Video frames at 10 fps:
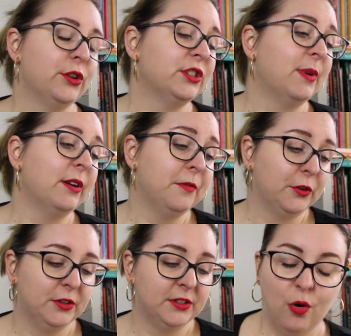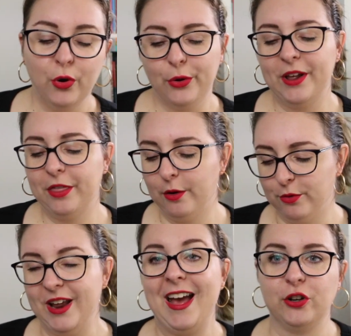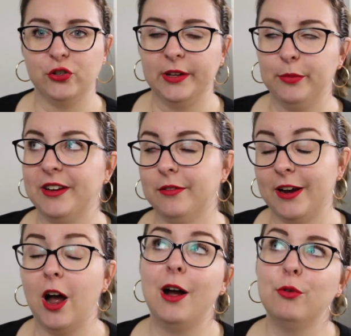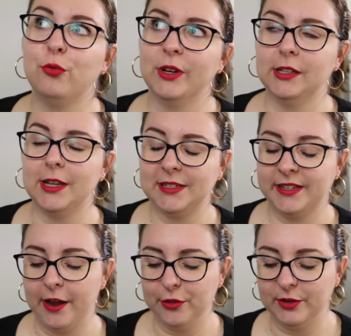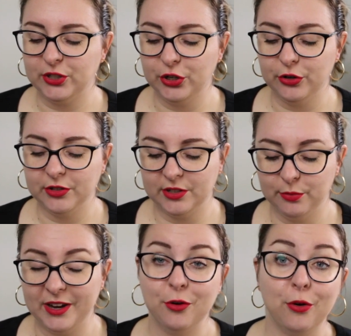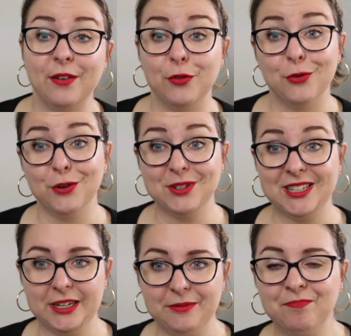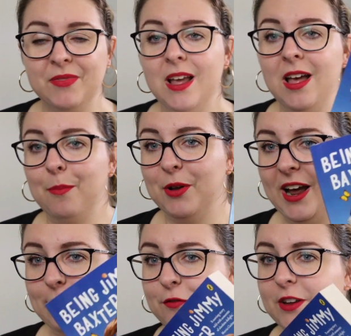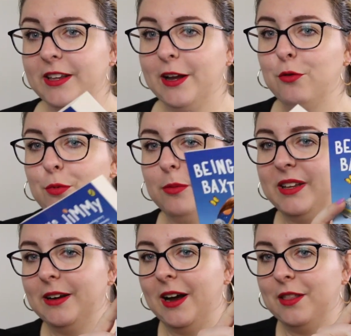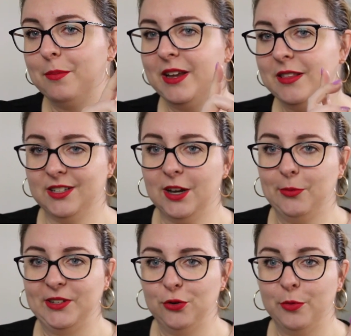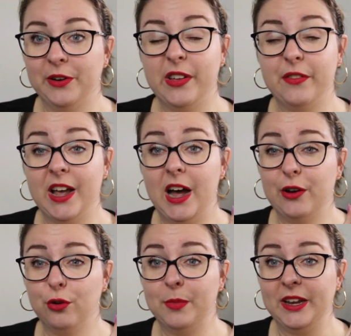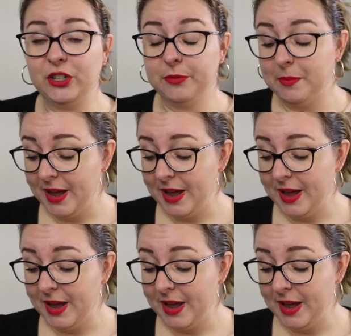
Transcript: those are my reviews. What do I think would actually win? Like, I would really like Scout and the Rescue Dogs to win, or even Huda Was Here. But I have a feeling it will probably either be The Sideways Orbit of Evie Hart or being Jimmy